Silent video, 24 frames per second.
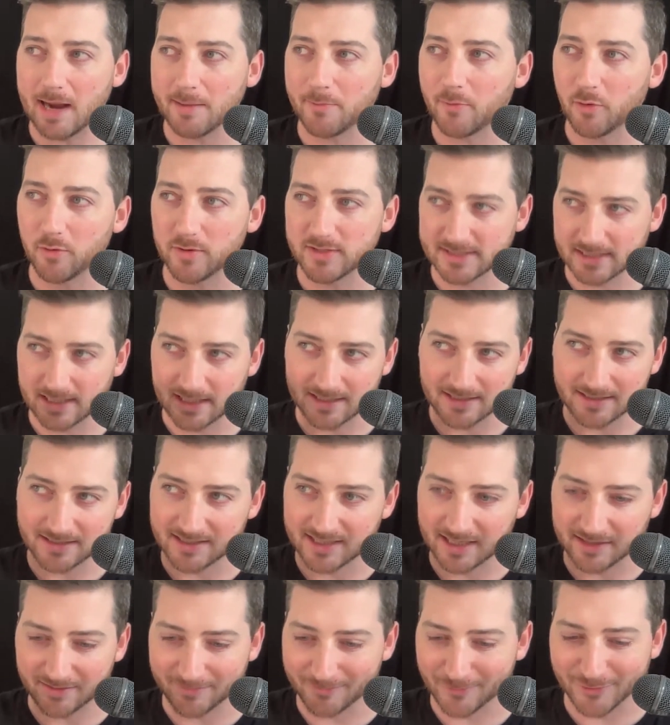I'm always like,
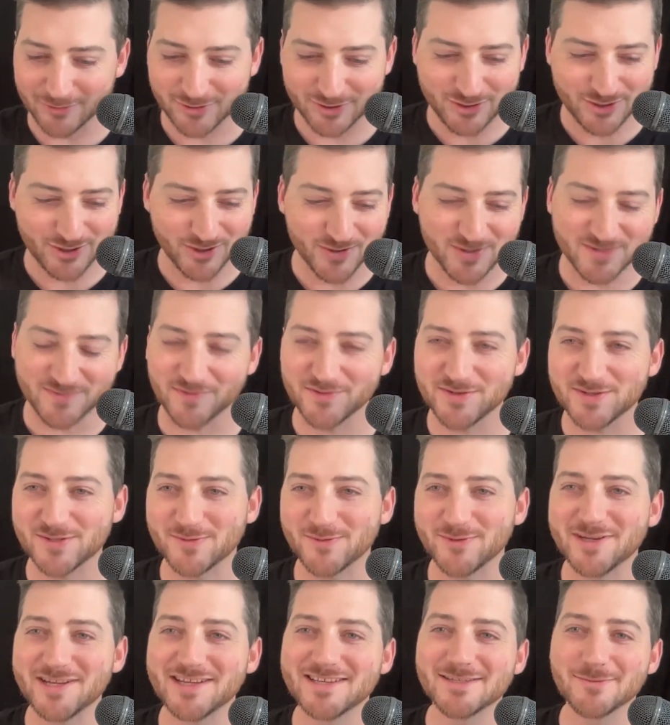to get the most juice for the
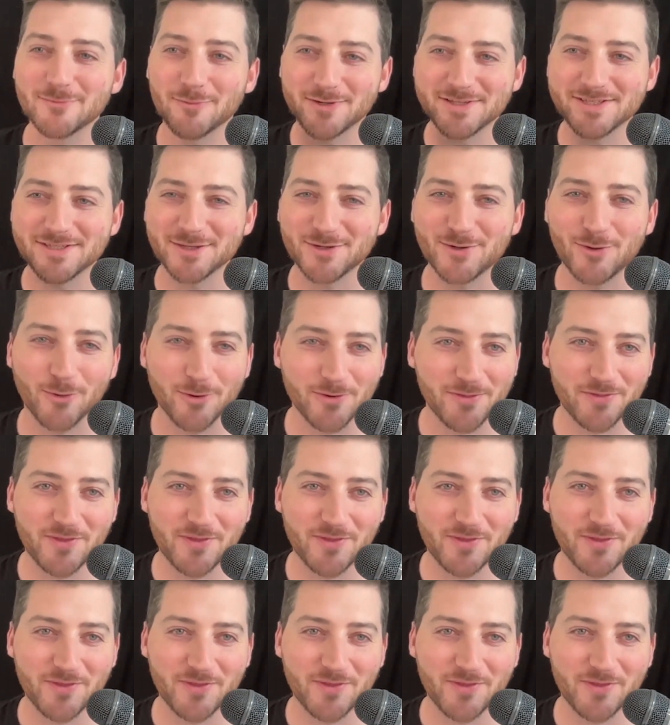squeeze, what's your core